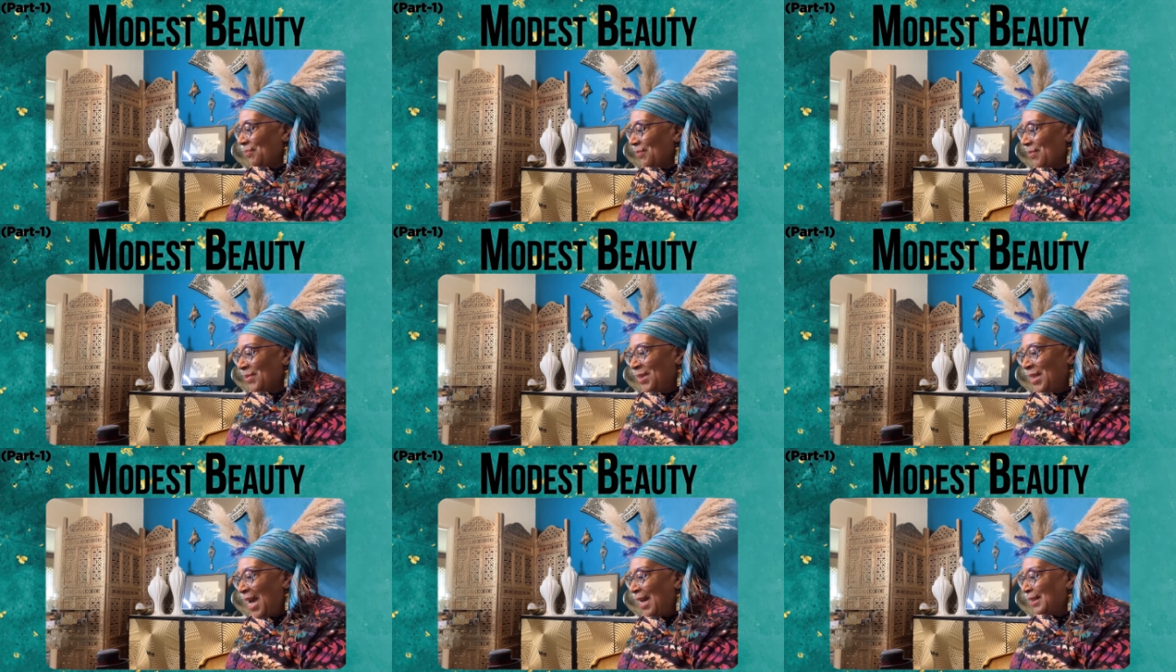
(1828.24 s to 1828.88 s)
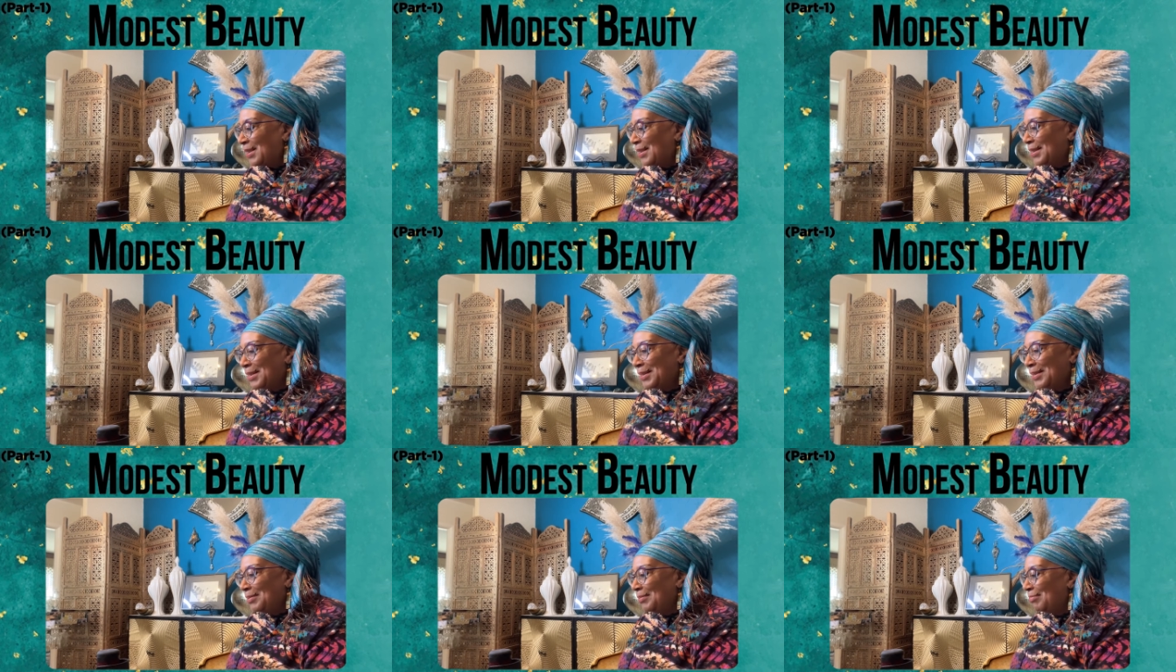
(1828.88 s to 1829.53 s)

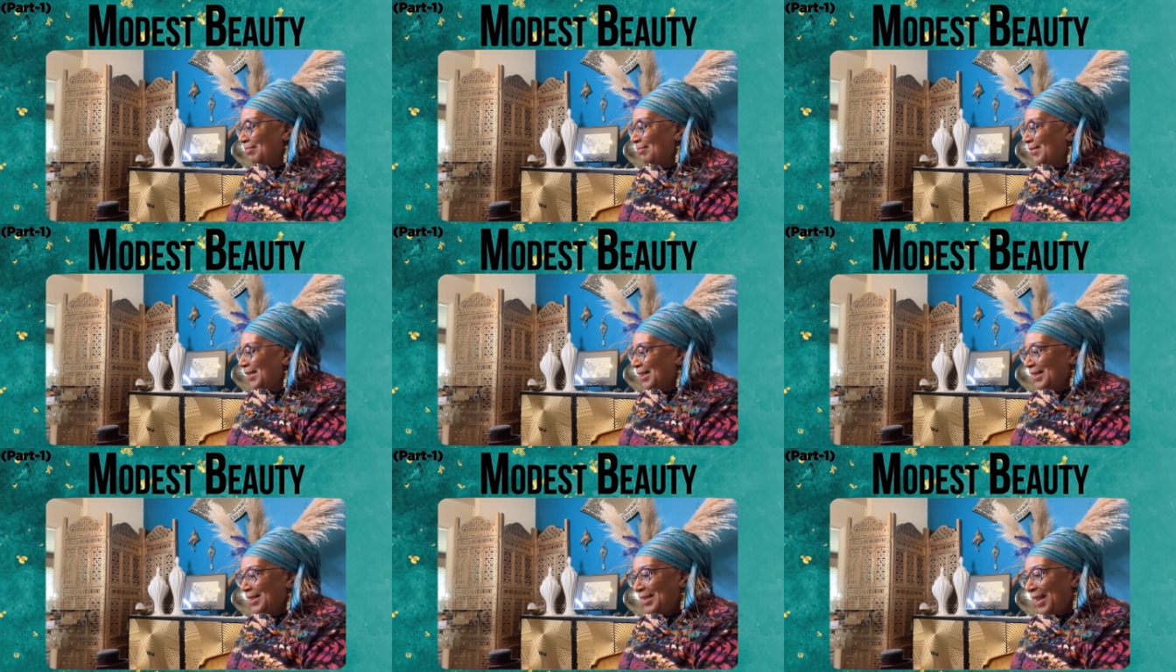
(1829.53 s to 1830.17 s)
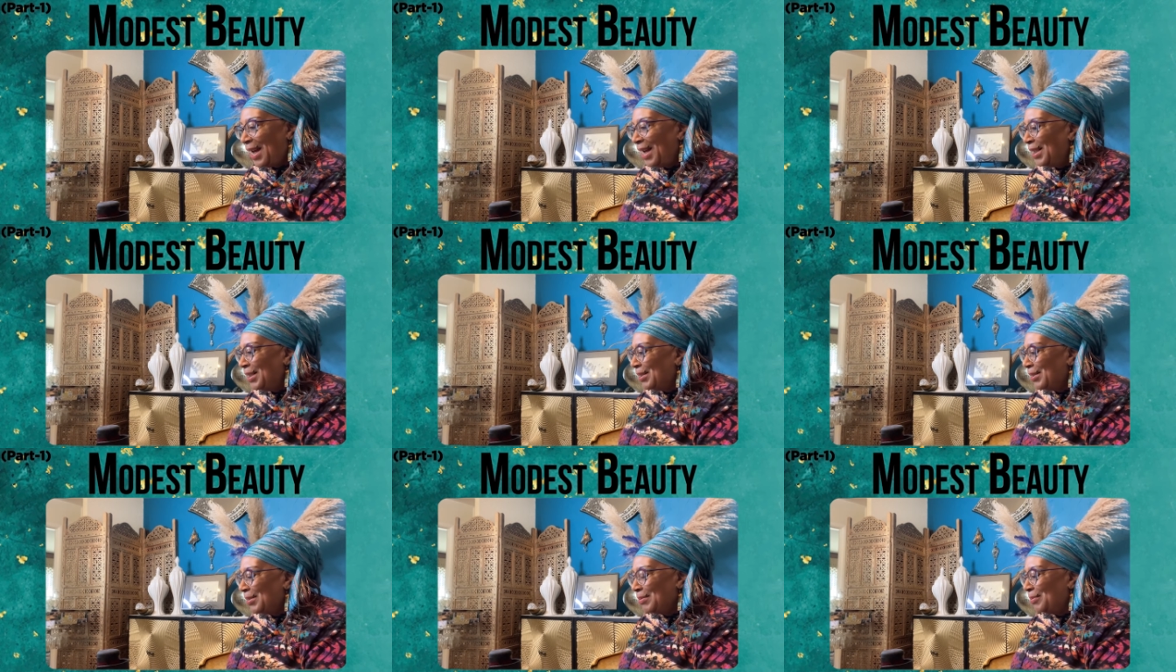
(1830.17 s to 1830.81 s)
that's kind
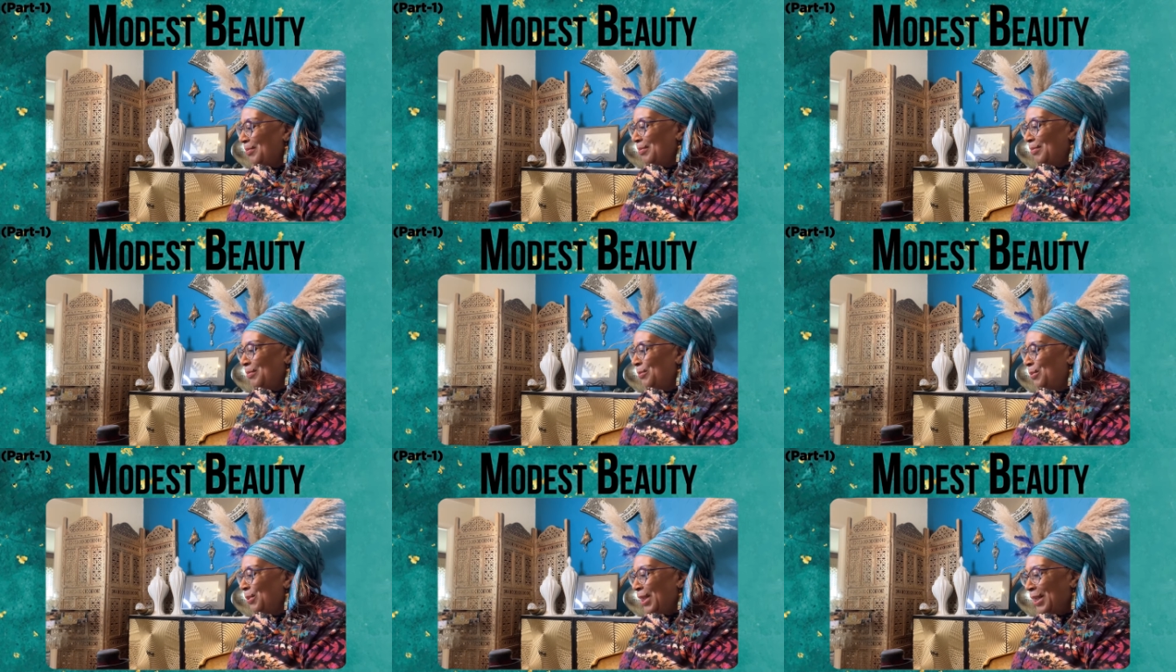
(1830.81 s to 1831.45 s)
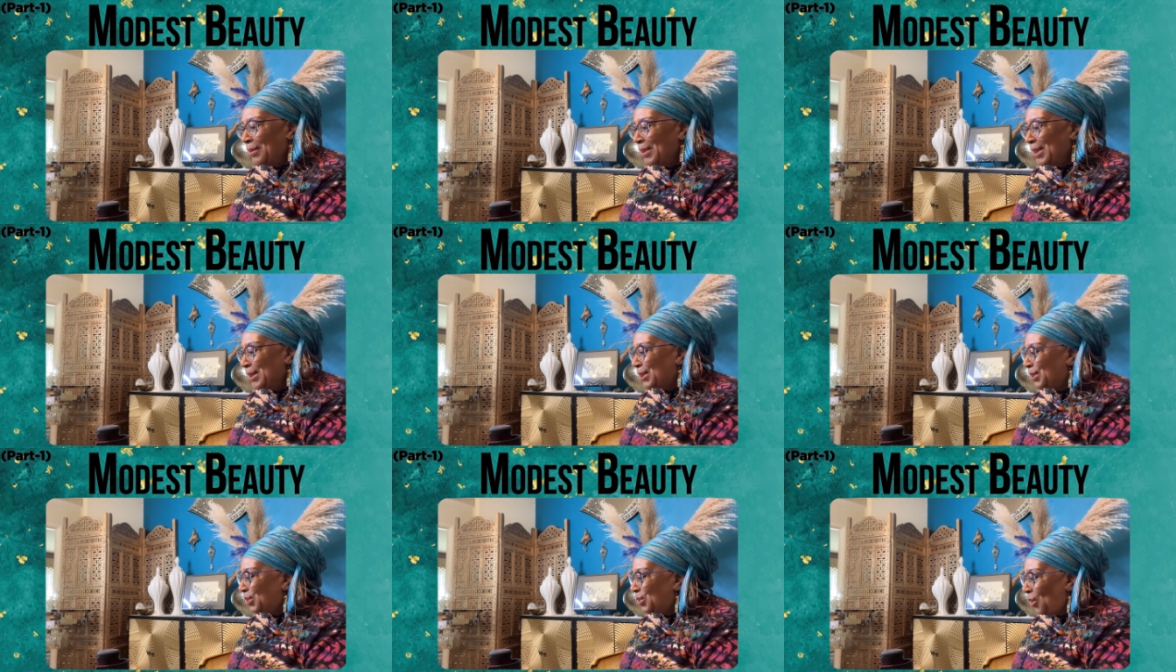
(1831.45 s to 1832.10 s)
of where it
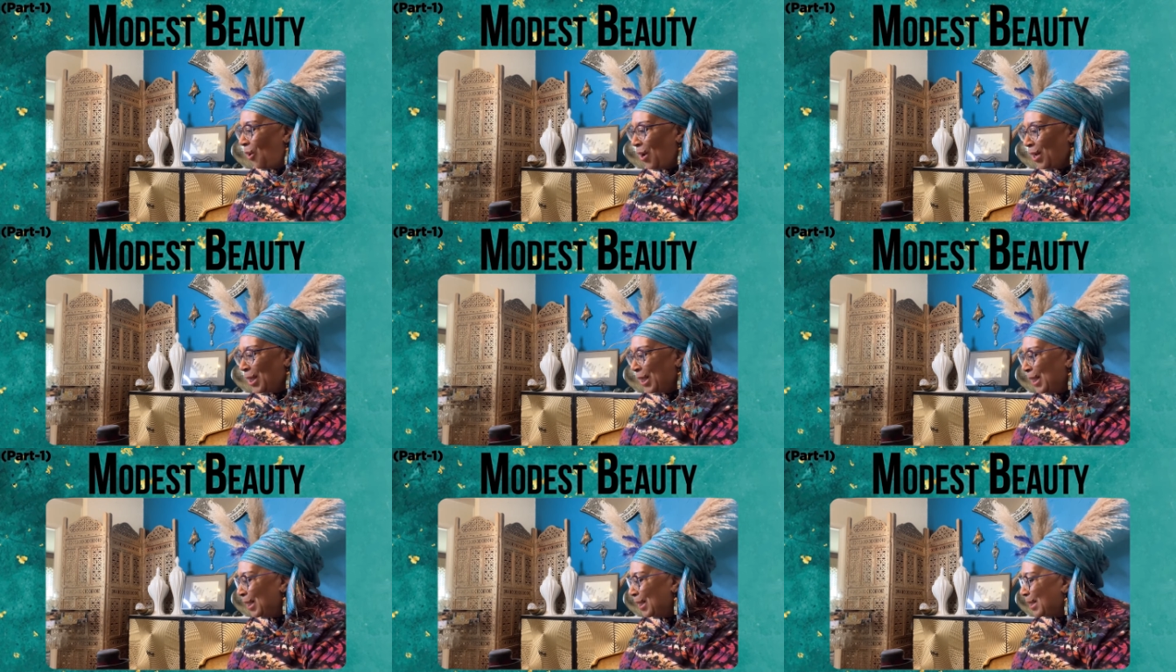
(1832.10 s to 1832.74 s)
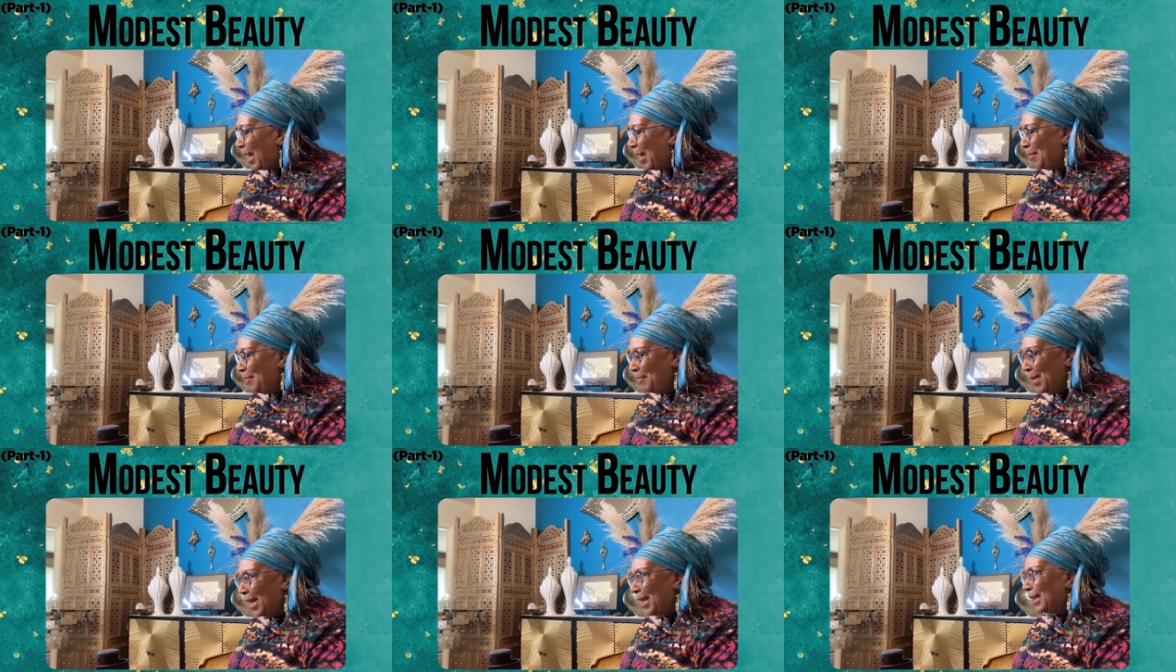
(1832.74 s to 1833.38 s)
started. I
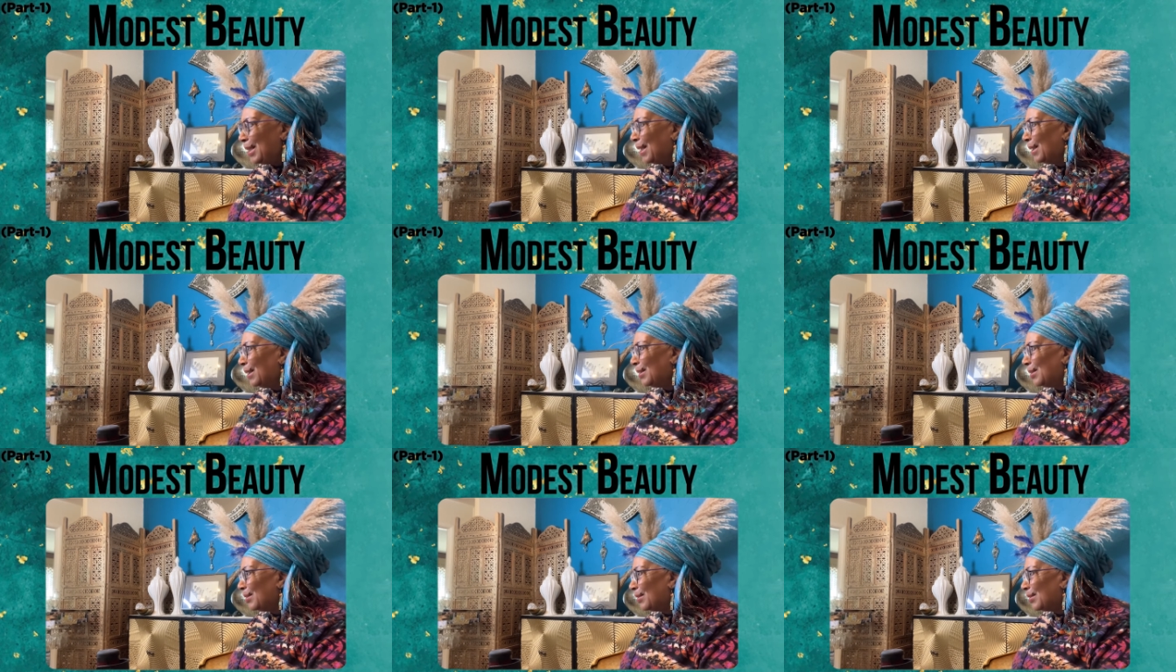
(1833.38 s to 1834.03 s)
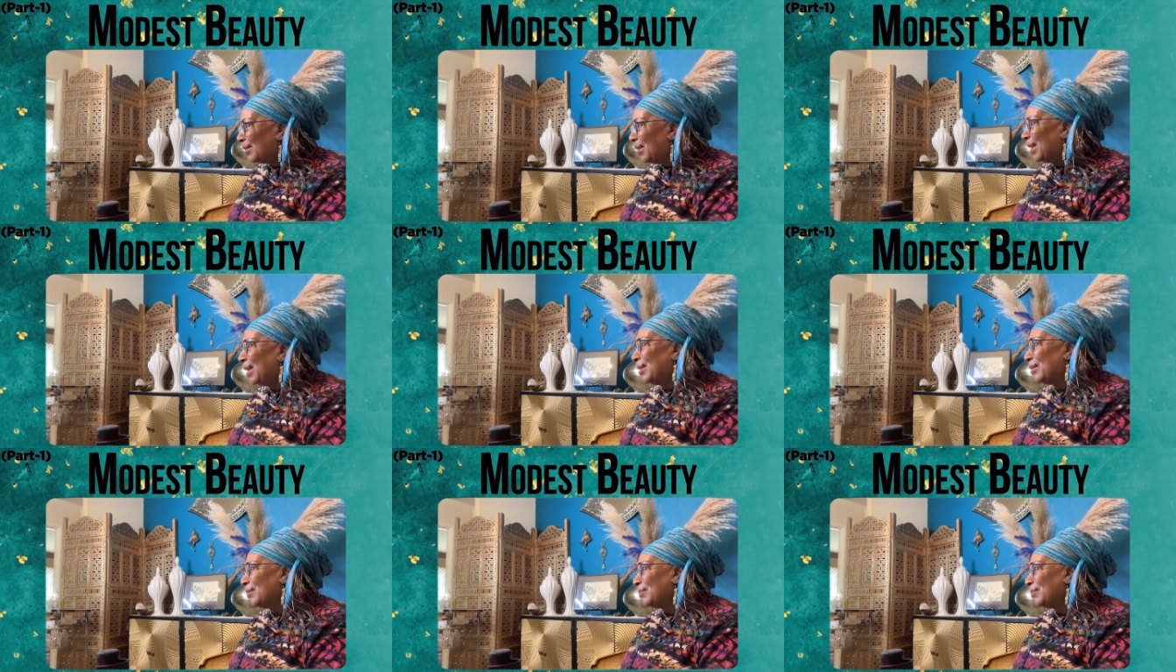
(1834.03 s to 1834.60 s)
met. A, uh, so my, you're gonna